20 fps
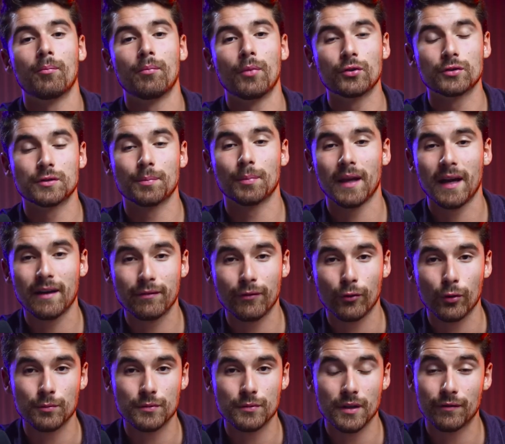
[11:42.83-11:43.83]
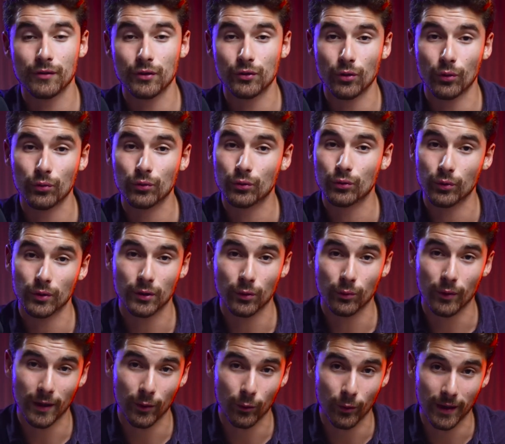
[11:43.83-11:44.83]
most platforms if you don't do it the
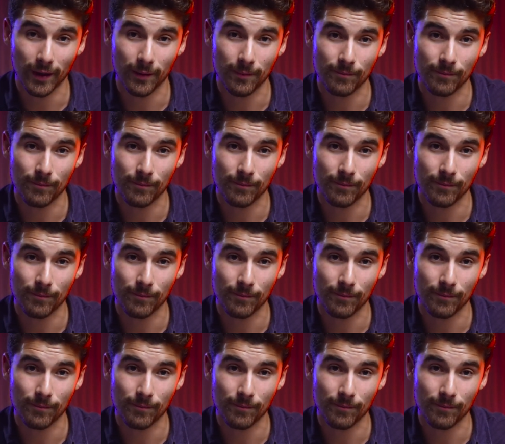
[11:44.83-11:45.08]
right way.